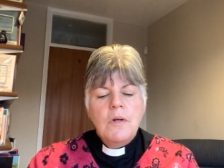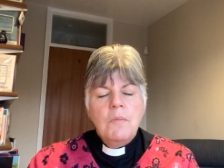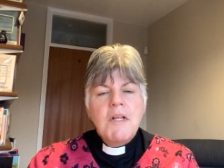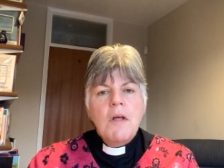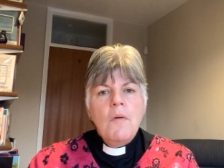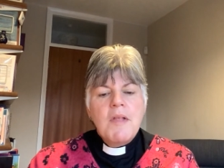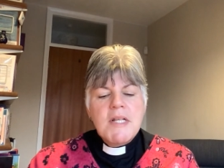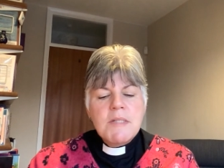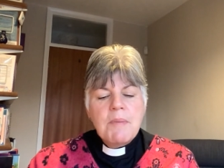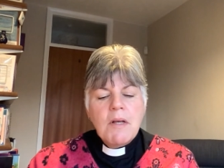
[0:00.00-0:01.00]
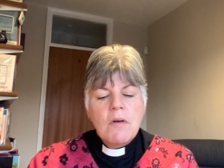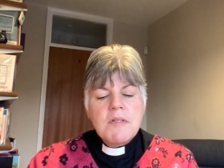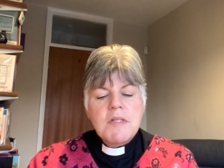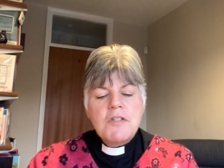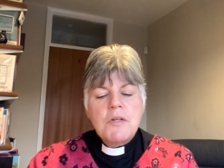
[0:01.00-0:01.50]
We know this
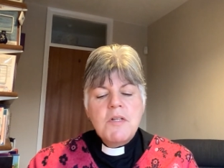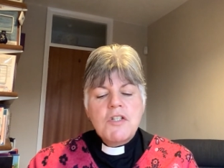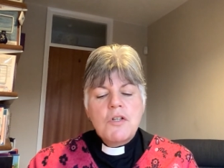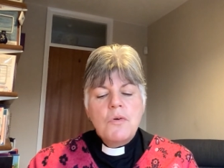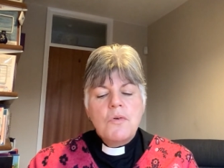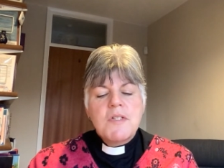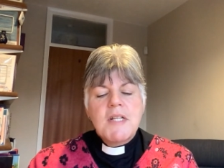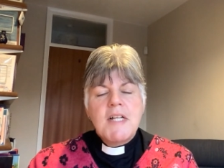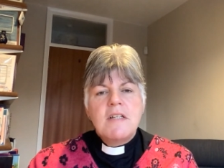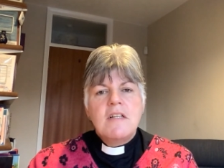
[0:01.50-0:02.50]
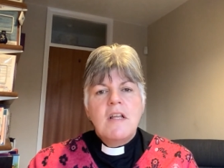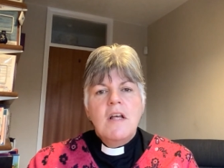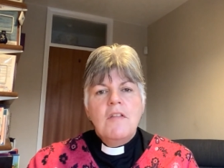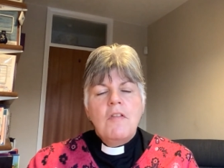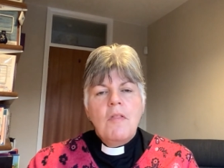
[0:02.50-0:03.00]
because the Jewish law stated
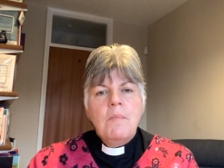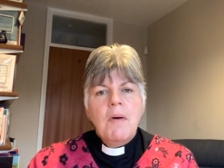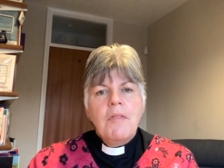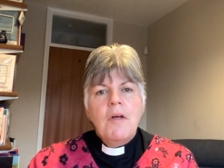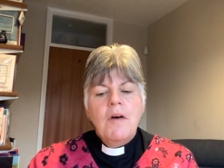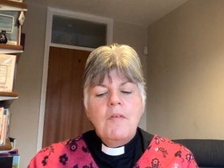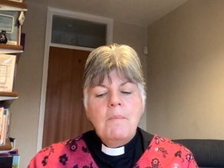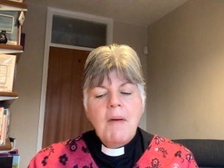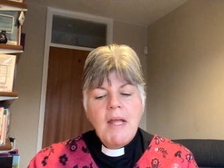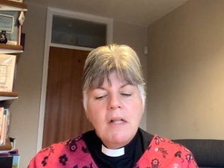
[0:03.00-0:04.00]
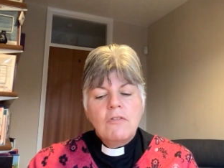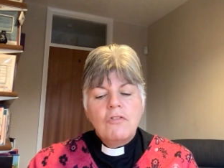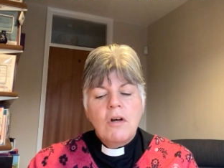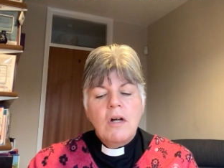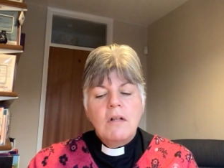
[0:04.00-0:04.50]
that the mother of a male
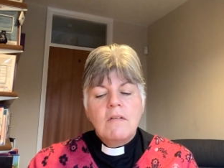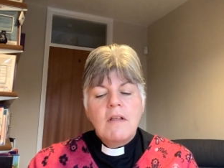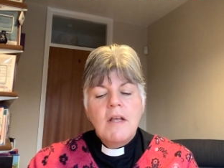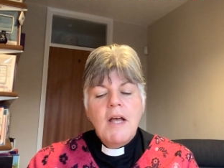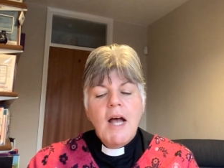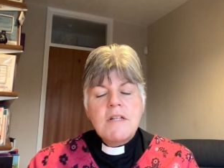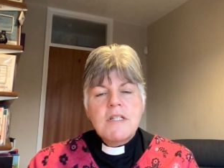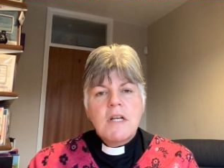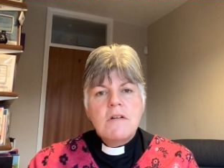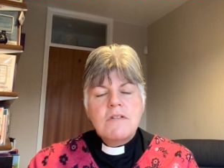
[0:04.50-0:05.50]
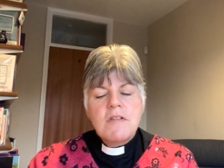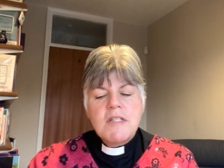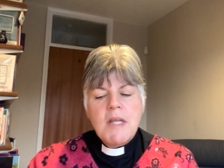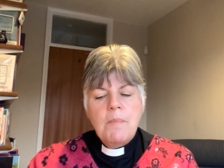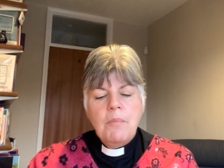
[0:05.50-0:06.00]
child had to go to the
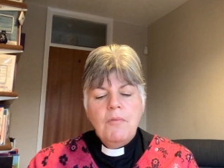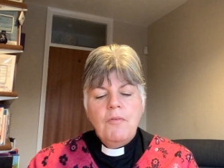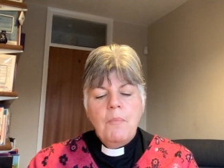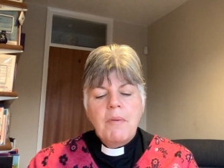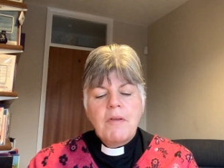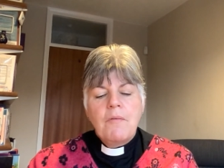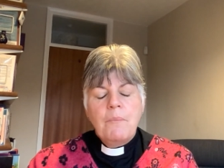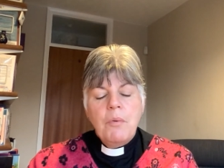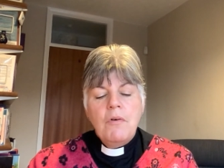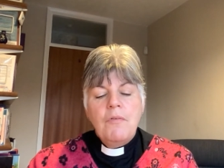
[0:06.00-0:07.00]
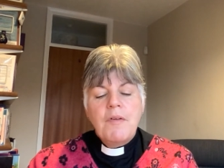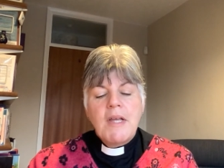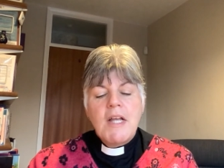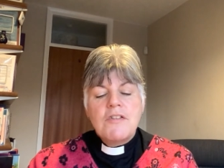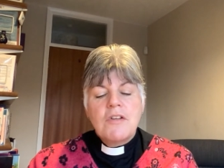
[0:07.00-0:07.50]
temple for
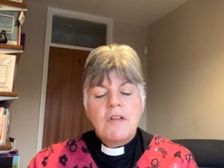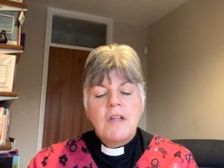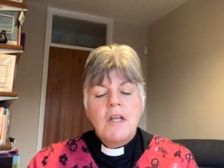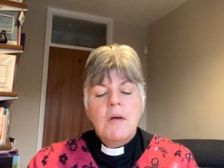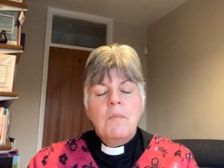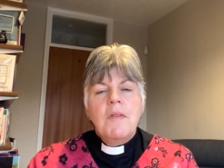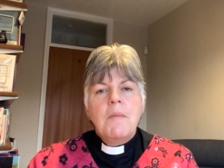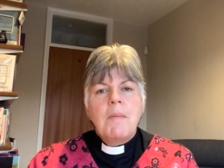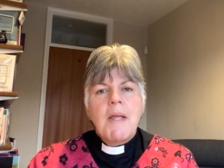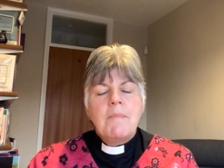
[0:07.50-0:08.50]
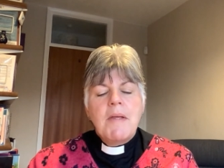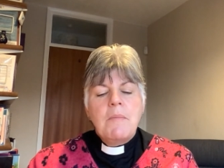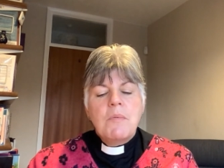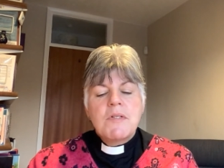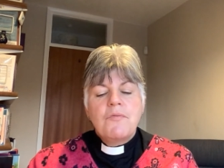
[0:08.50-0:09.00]
purification when the baby
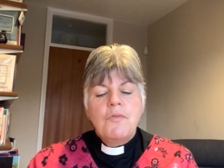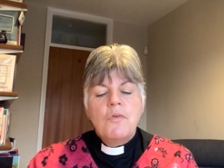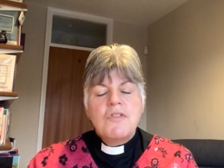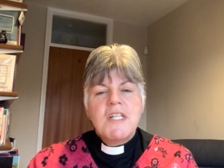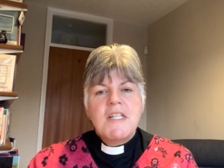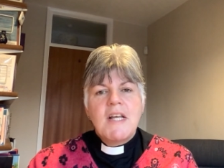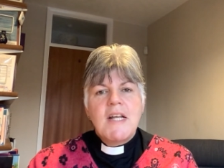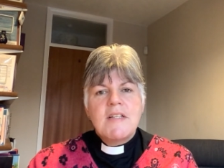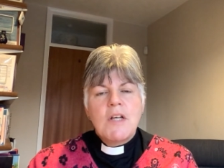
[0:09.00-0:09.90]
was 40 days